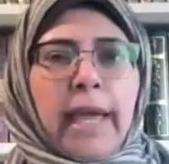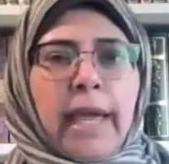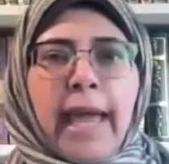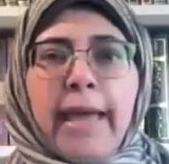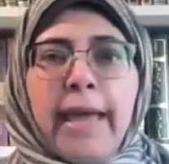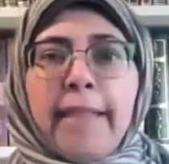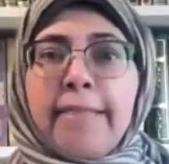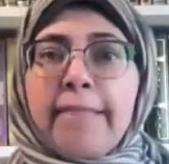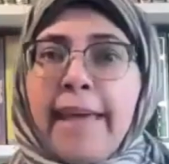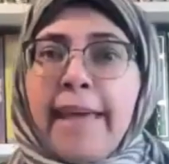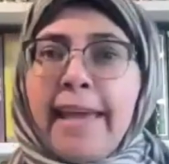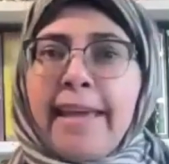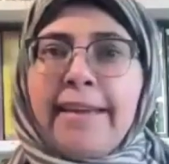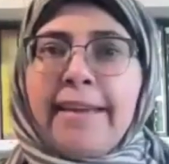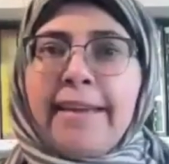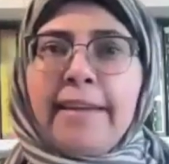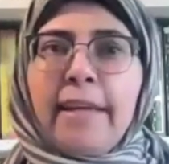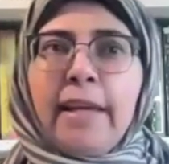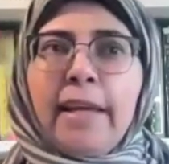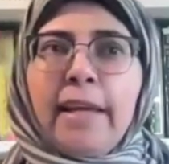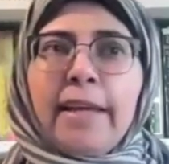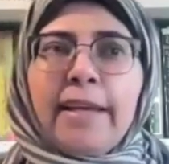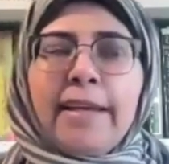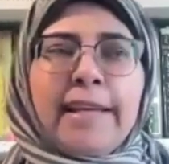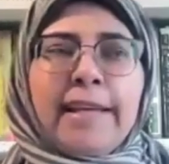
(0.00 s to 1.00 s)
And then
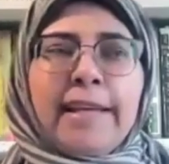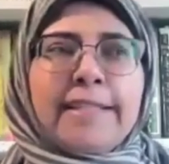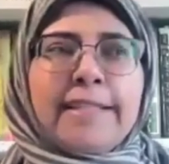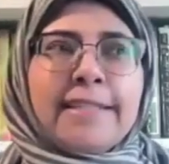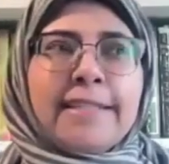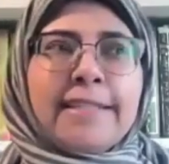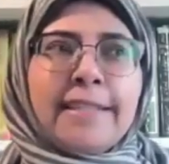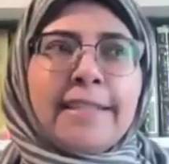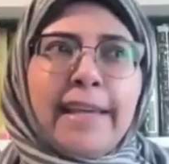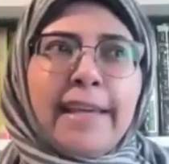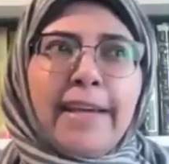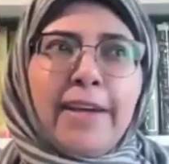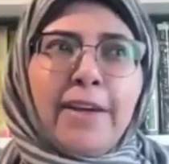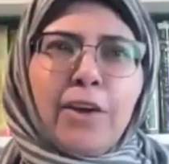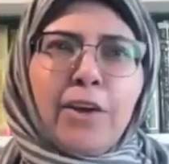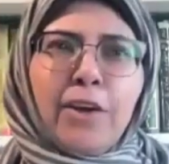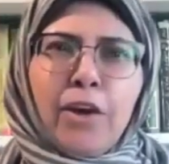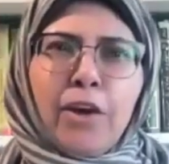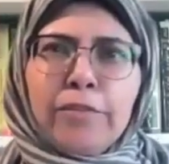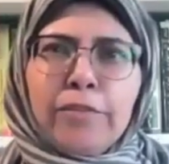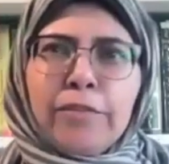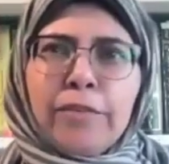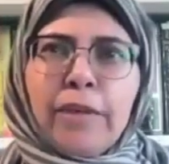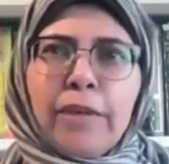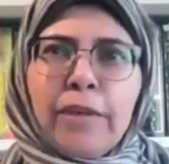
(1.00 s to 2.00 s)
let's think
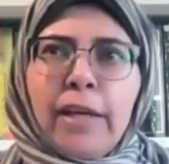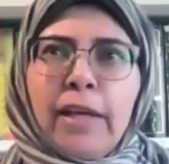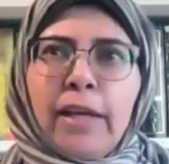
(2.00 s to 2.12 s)
of